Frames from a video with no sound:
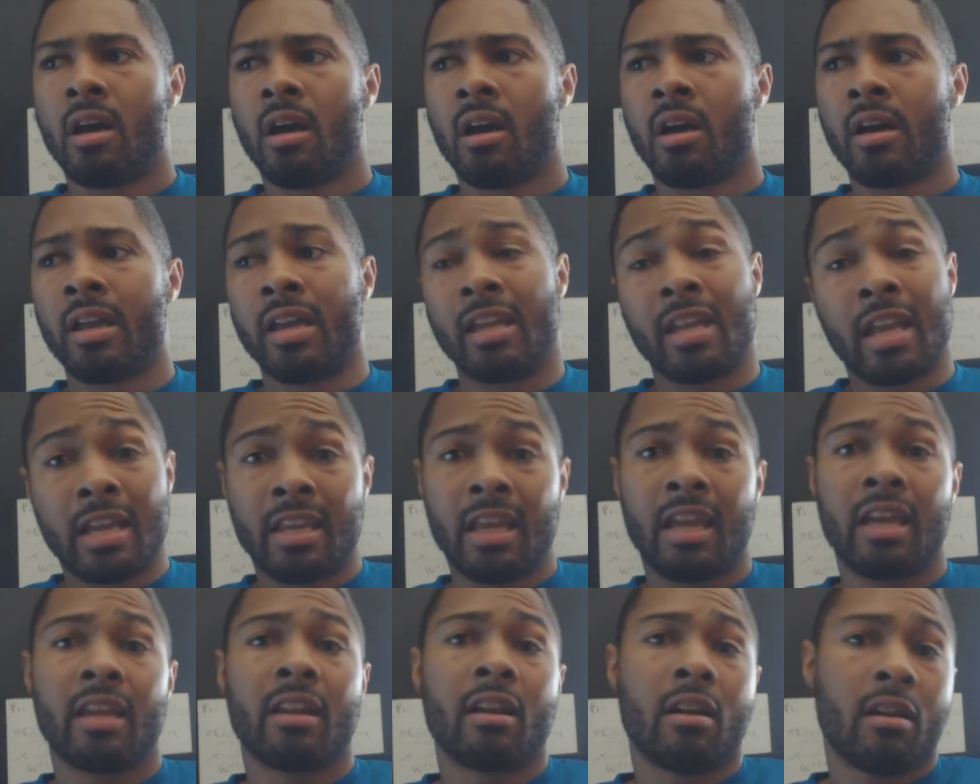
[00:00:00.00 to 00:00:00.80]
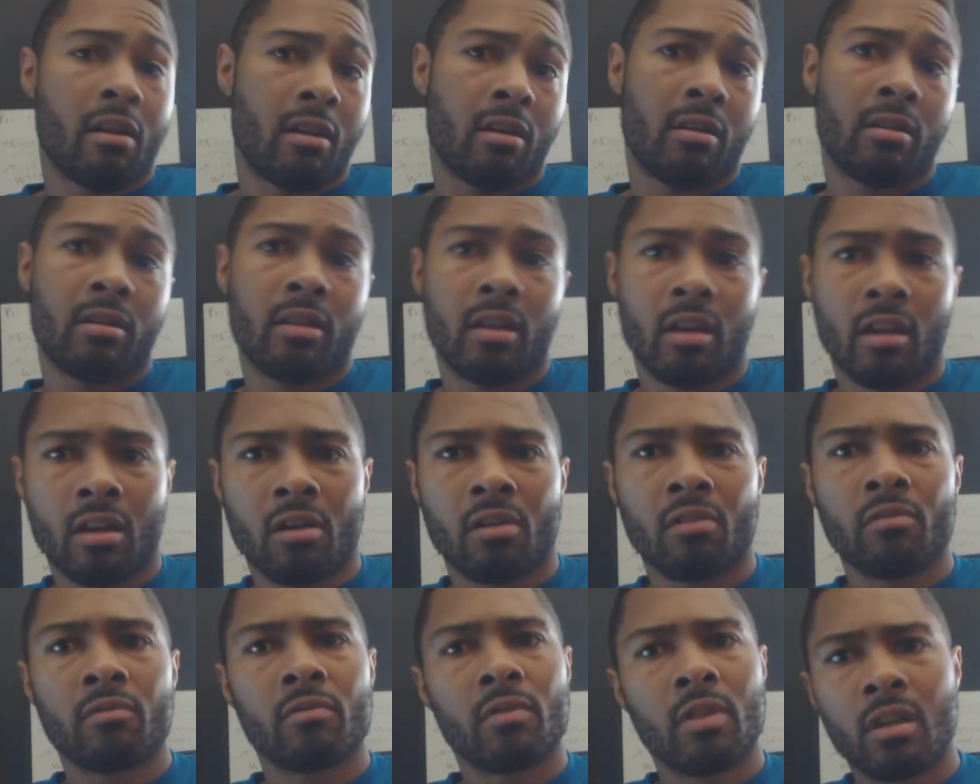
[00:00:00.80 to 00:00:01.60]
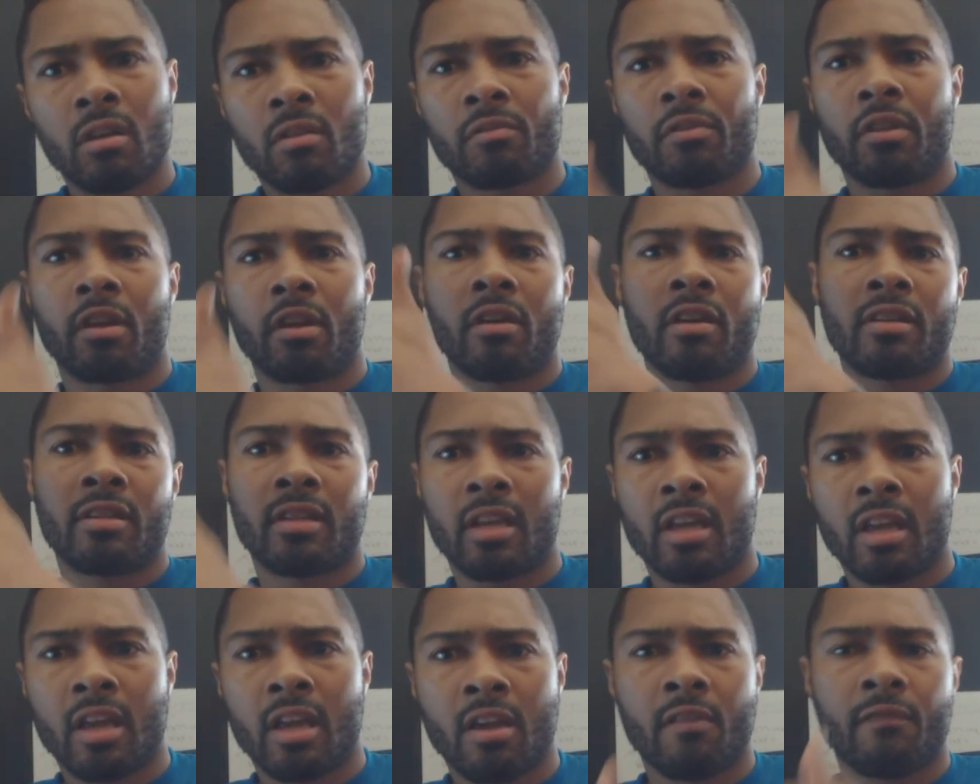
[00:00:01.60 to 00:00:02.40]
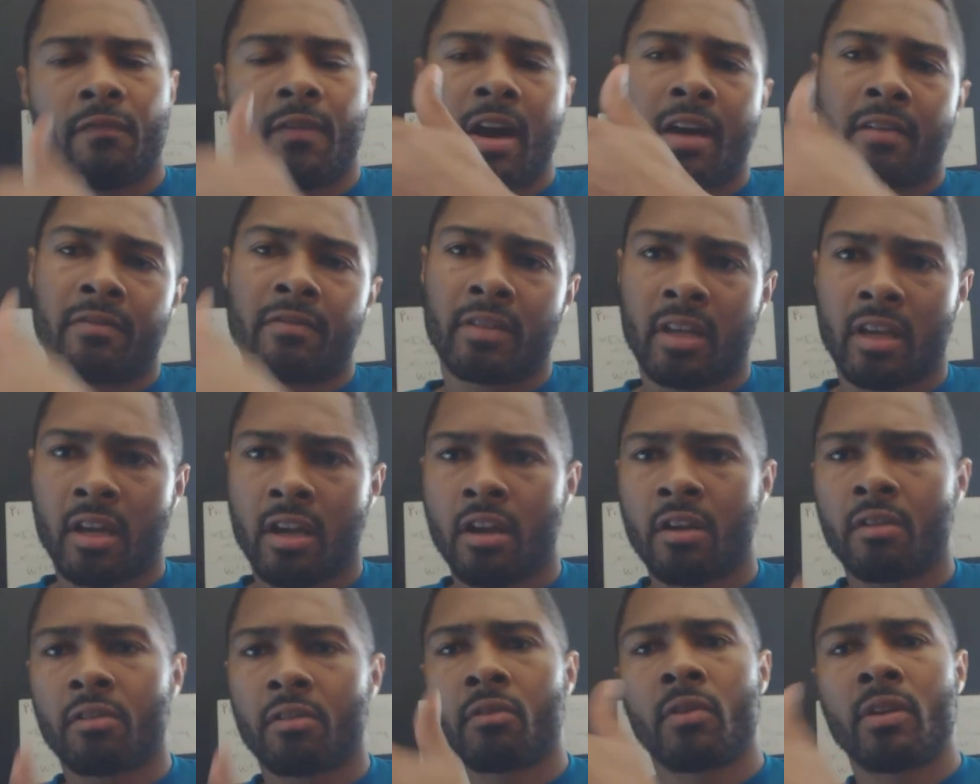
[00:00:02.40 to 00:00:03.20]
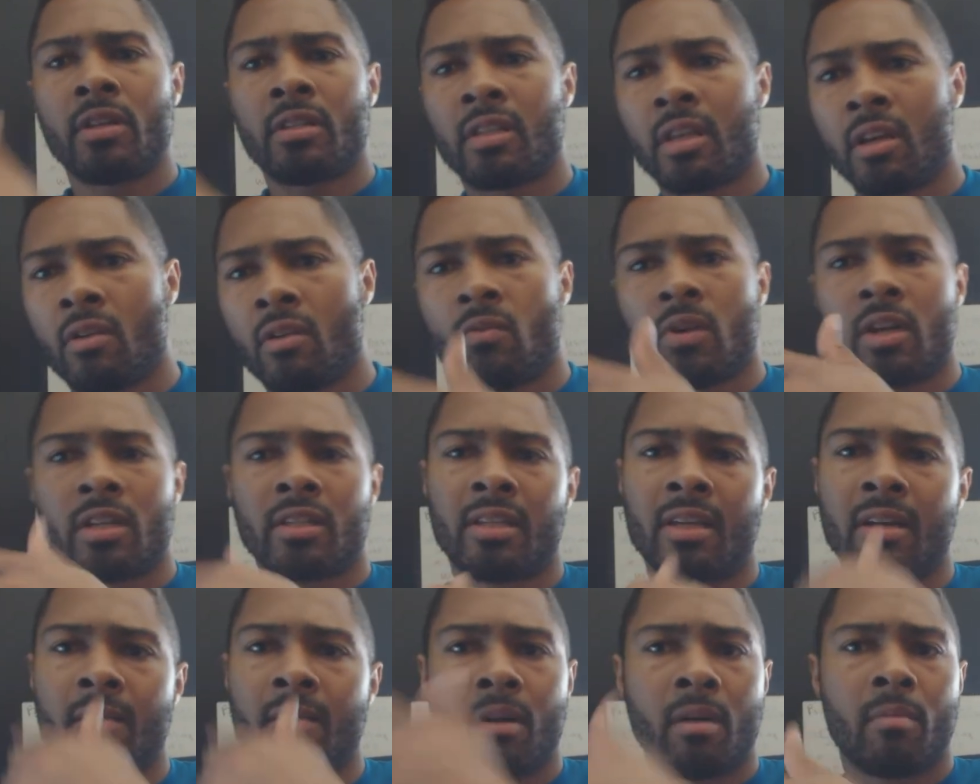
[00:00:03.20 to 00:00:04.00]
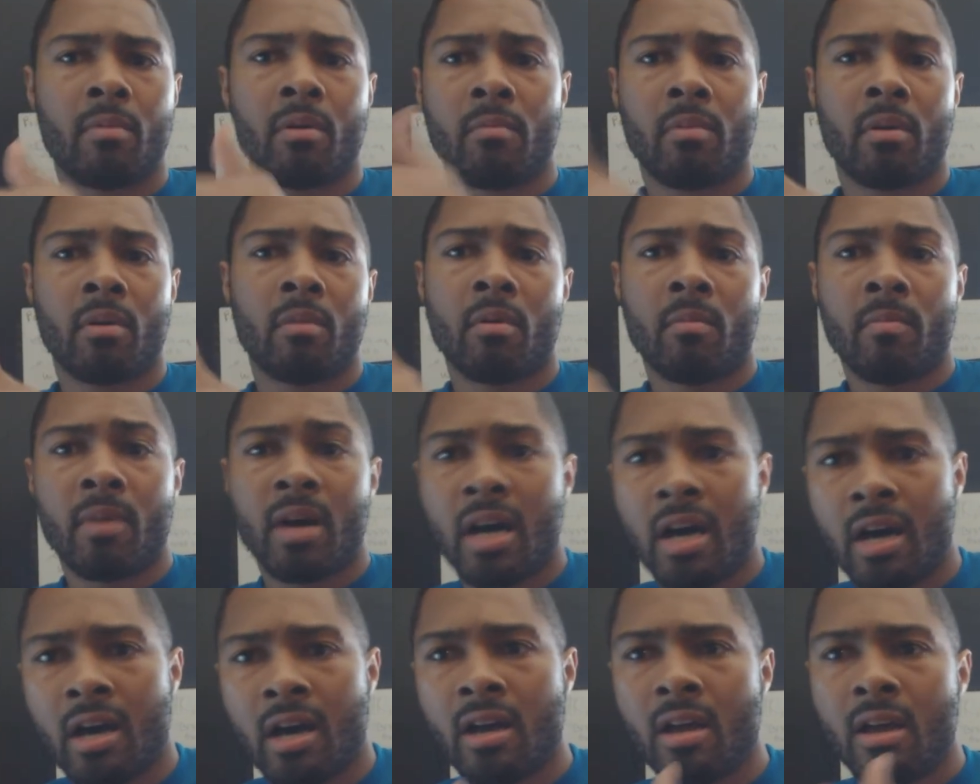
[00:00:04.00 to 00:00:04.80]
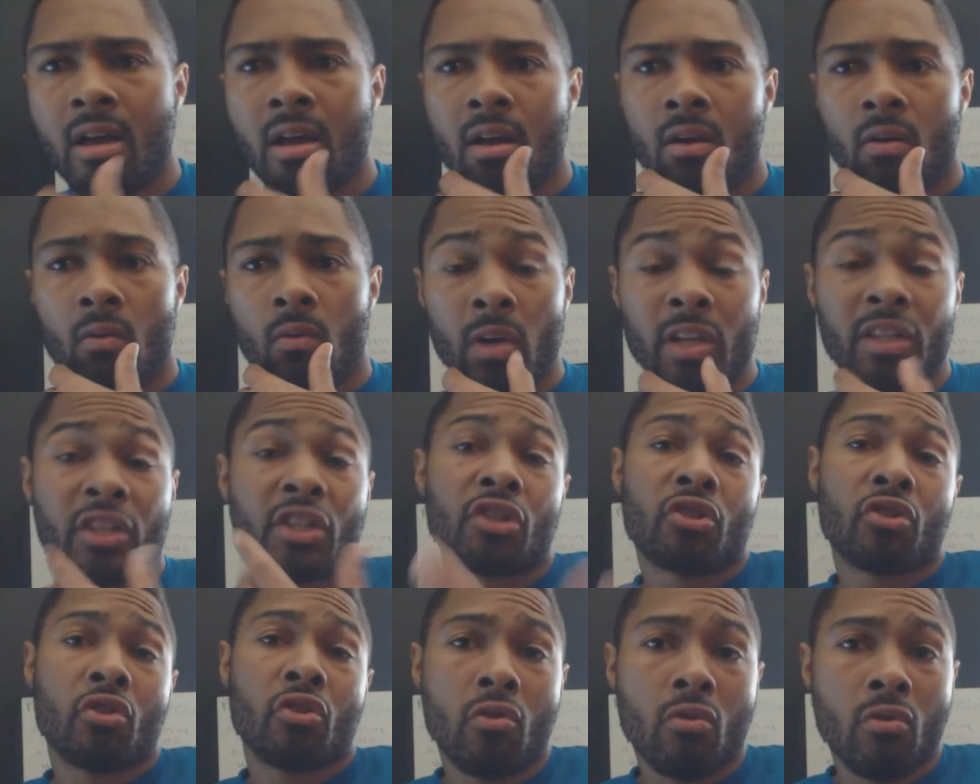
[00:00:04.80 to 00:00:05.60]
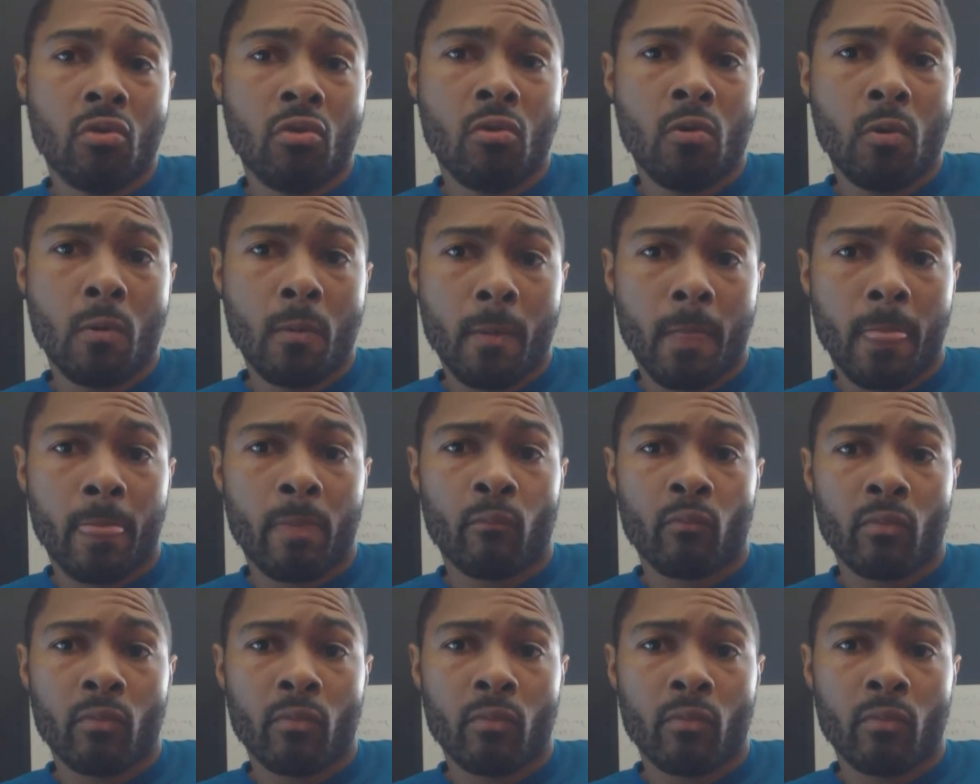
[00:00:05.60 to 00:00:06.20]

Uh, and I did earn, you know, you know, 30 cent here, 5 cent here, 3 cent, 1 cent, blah, blah, blah, blah, blah, which is cool.